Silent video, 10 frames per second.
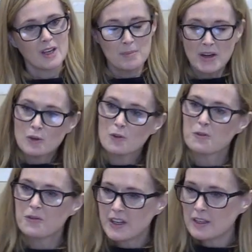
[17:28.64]
It might not
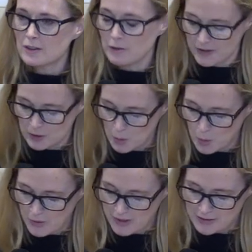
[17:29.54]
feel
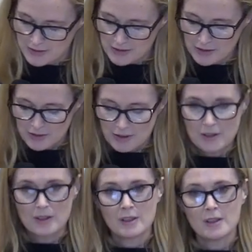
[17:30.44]
victorious,
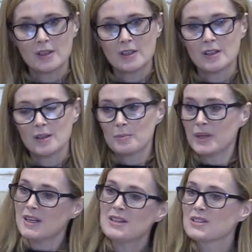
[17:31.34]

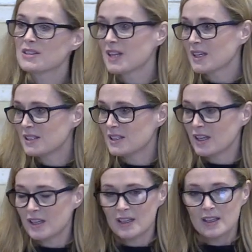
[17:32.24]
but Easter
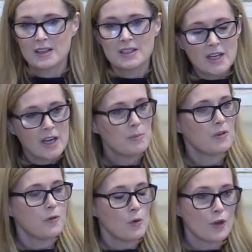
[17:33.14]
Saturday, the day
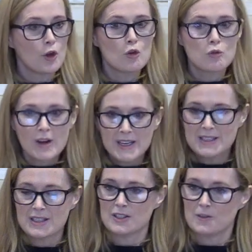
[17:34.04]
before the
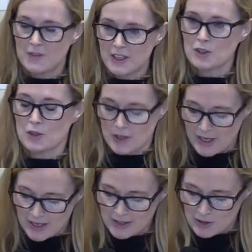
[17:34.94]
greatest
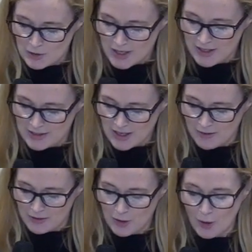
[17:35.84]
victory history has
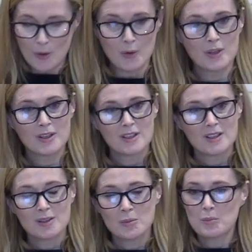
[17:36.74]
ever known,
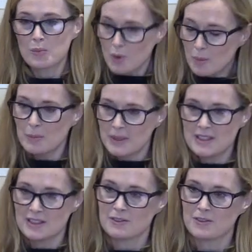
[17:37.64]
probably
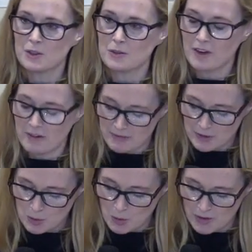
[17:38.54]
didn't feel very
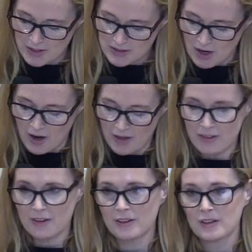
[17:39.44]
victorious
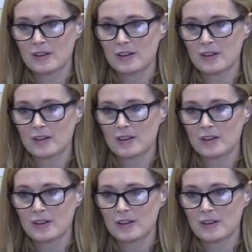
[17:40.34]
either.